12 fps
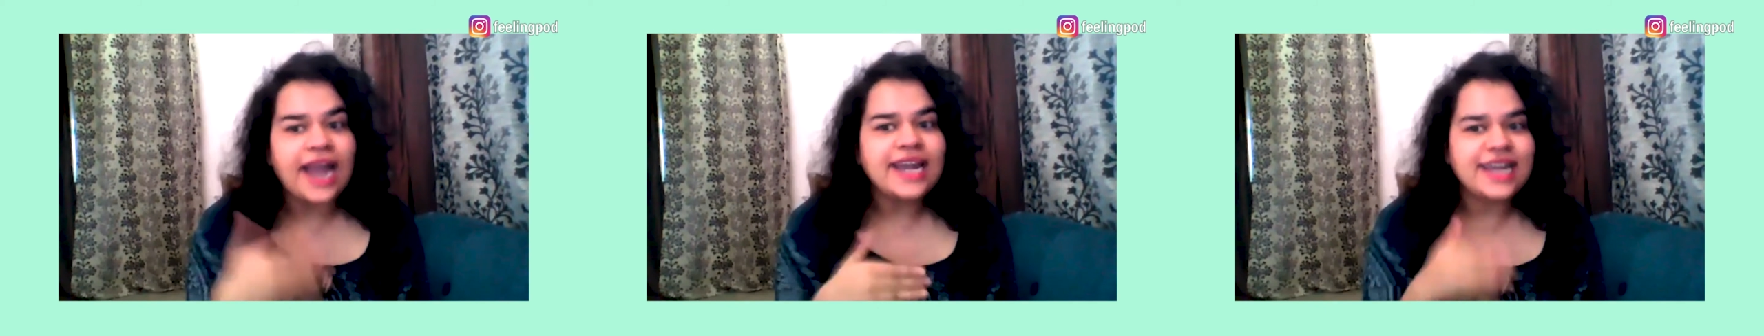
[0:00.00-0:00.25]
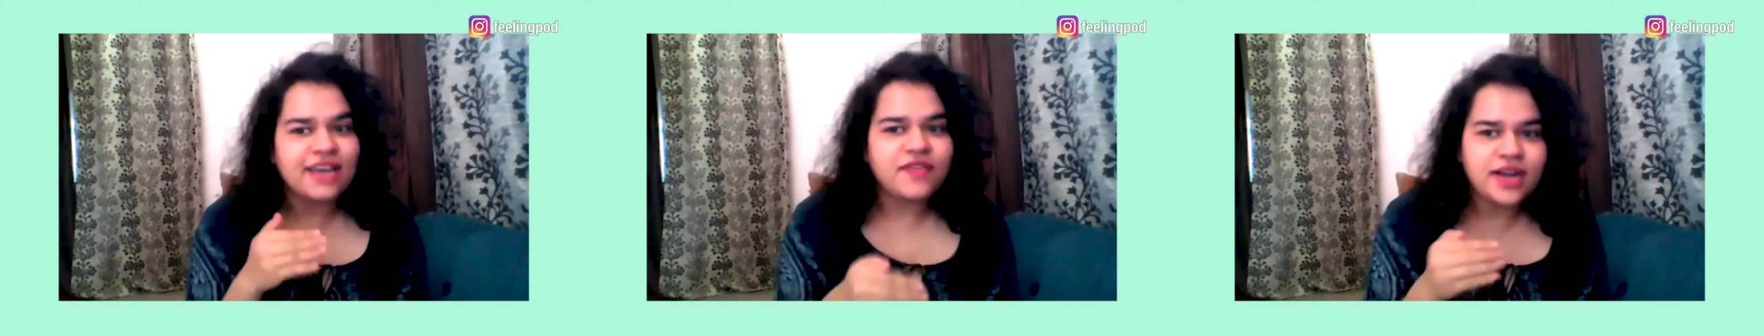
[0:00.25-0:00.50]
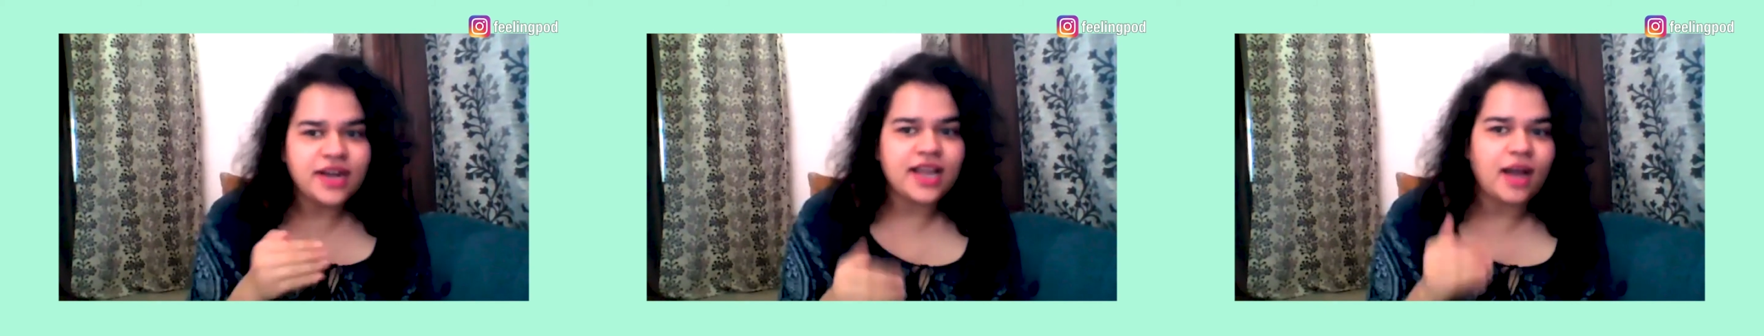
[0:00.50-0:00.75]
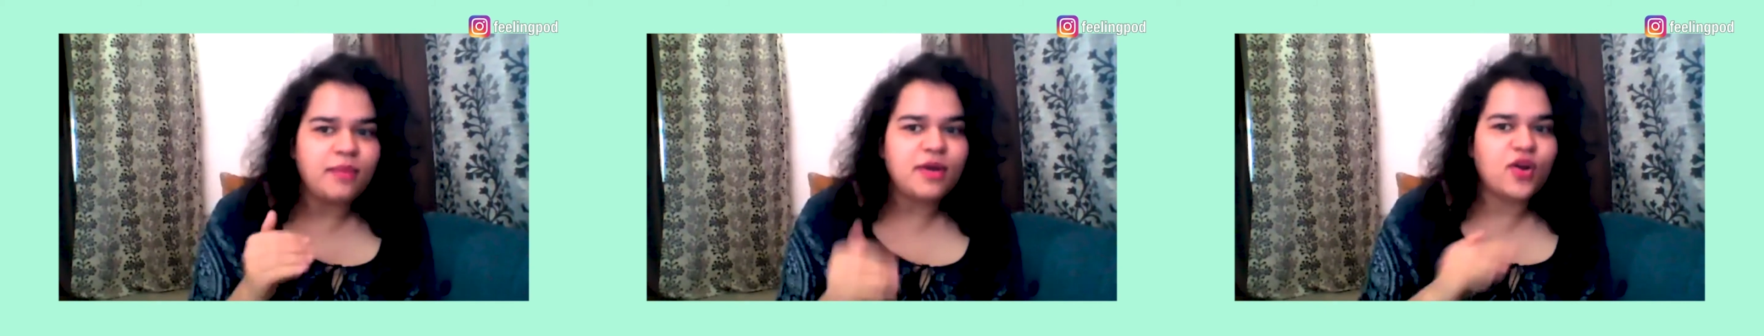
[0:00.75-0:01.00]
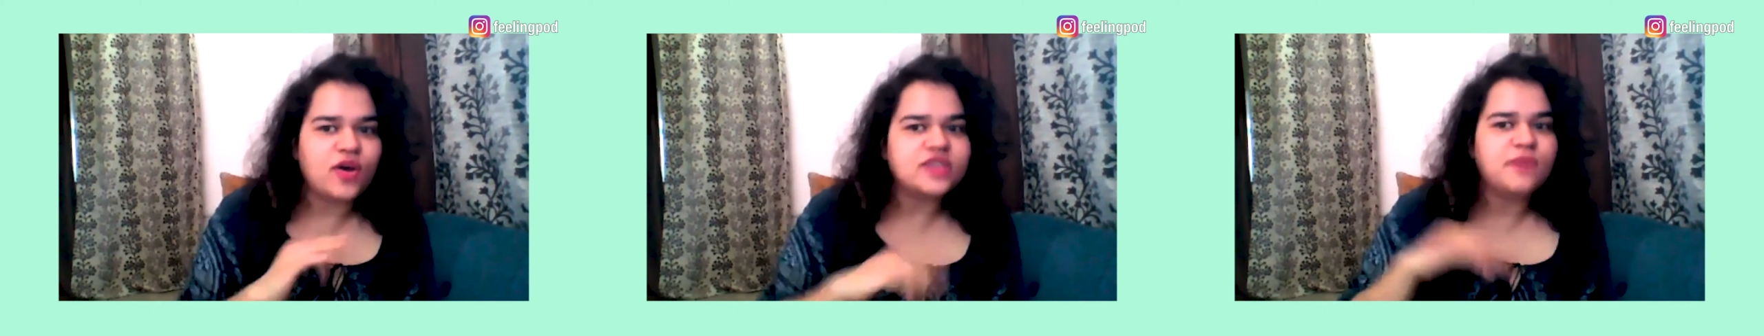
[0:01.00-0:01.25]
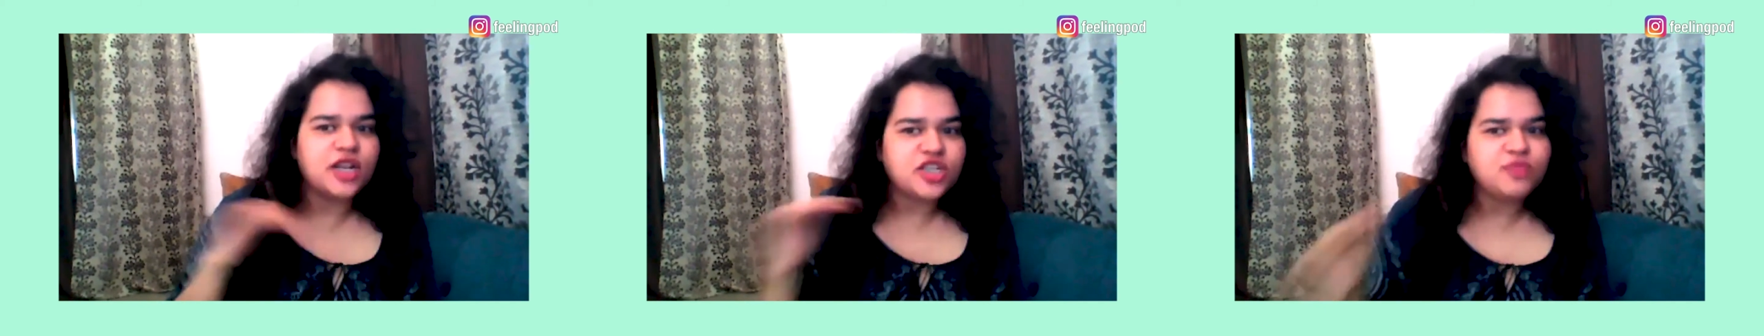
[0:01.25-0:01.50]
I definitely come
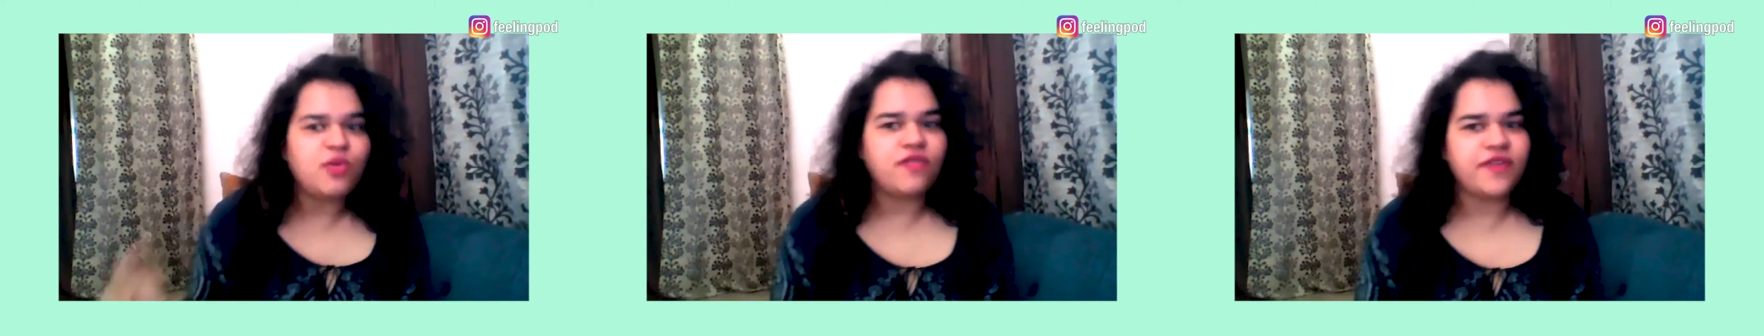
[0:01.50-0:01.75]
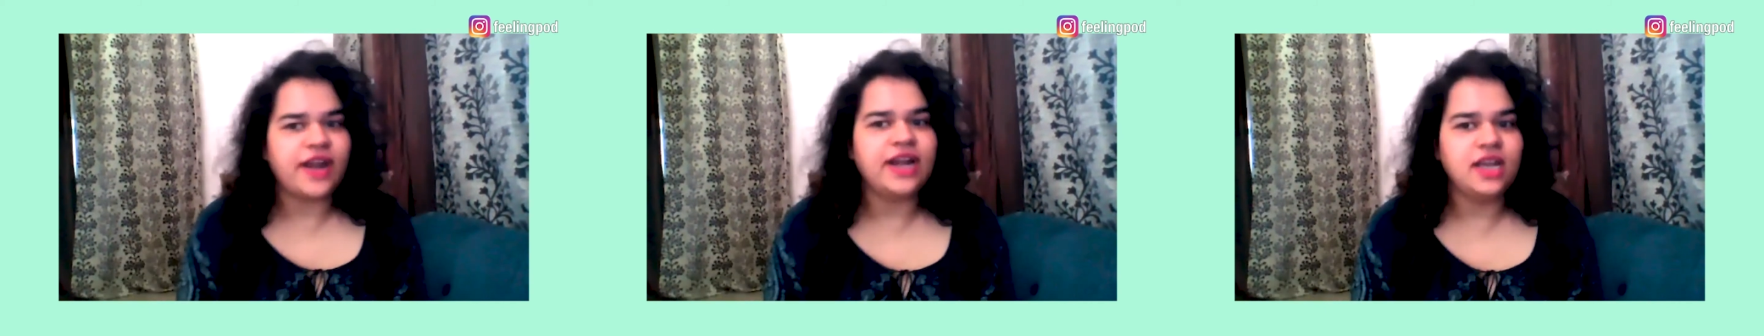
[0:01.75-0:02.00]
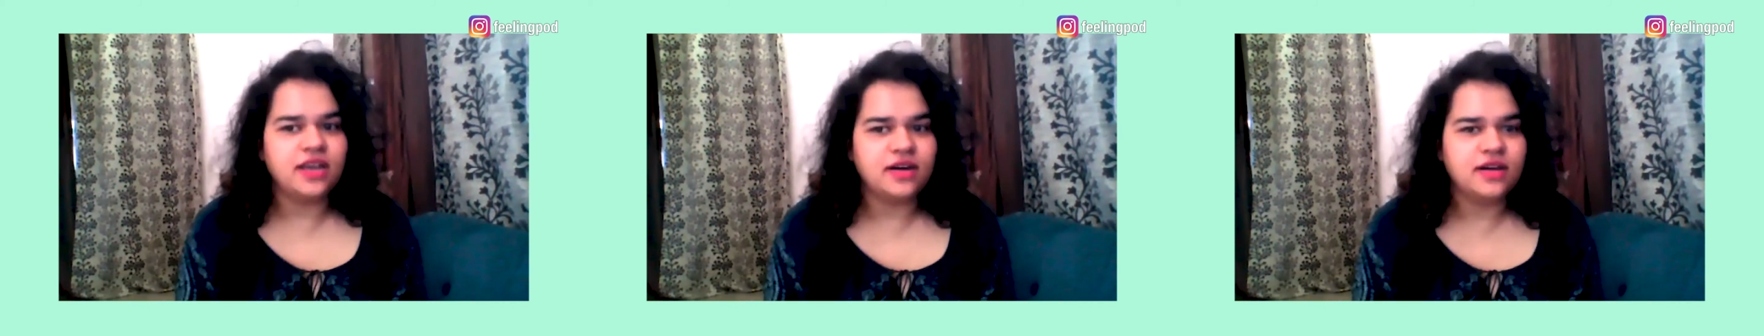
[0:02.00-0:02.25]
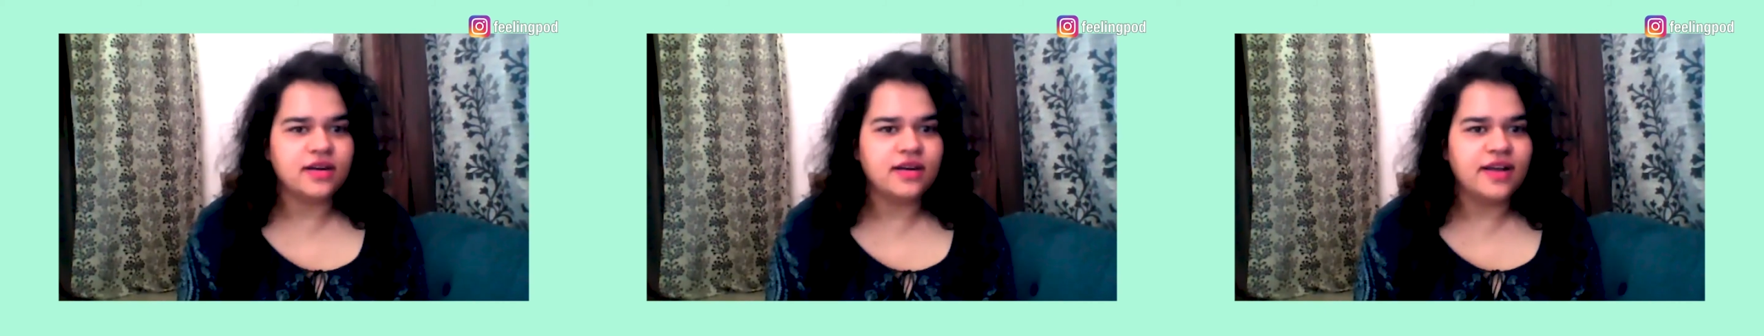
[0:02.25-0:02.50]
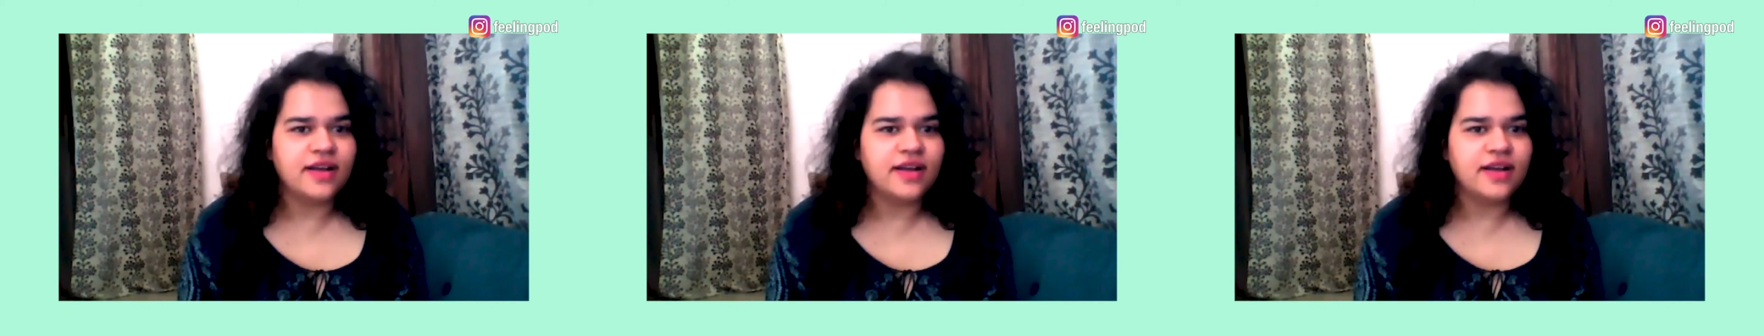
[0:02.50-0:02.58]
across much more friendlier